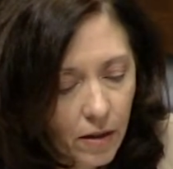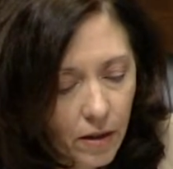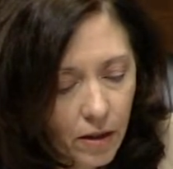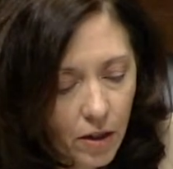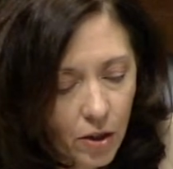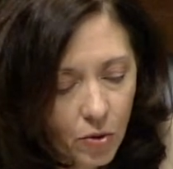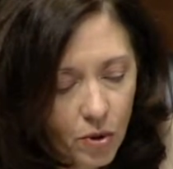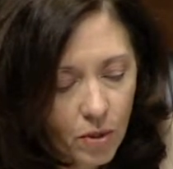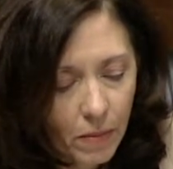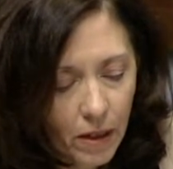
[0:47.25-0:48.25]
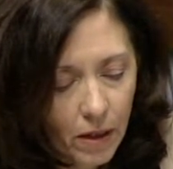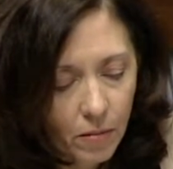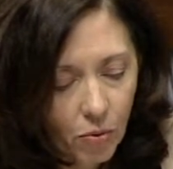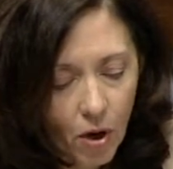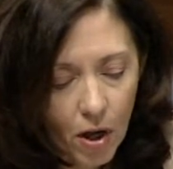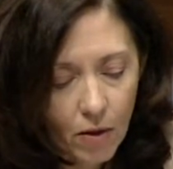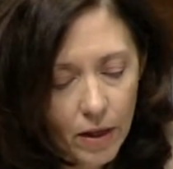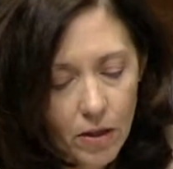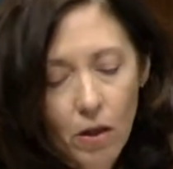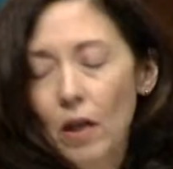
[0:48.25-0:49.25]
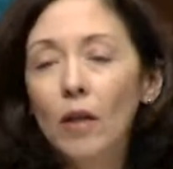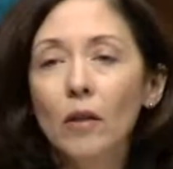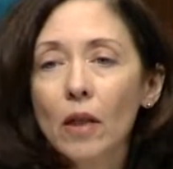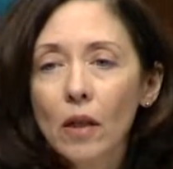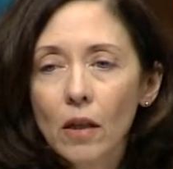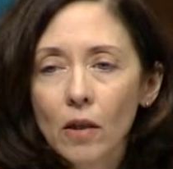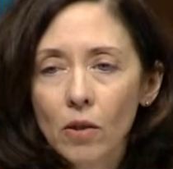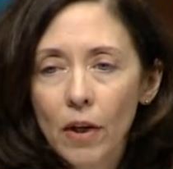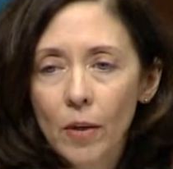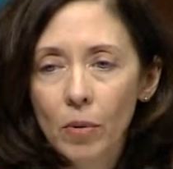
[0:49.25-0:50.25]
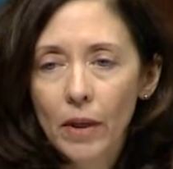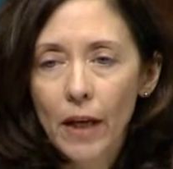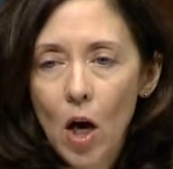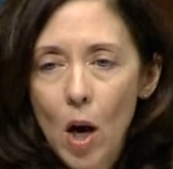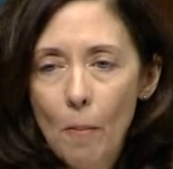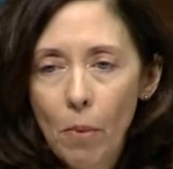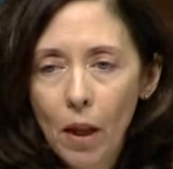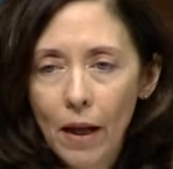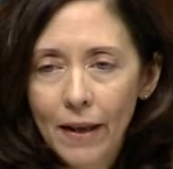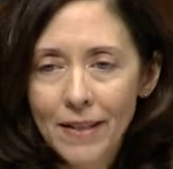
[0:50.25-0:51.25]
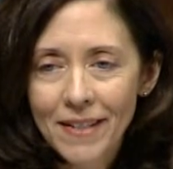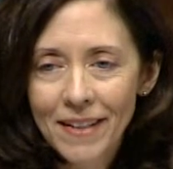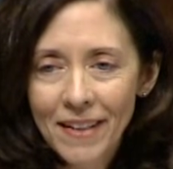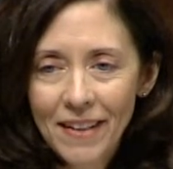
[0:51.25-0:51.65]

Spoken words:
continues to make progress on an incredibly complex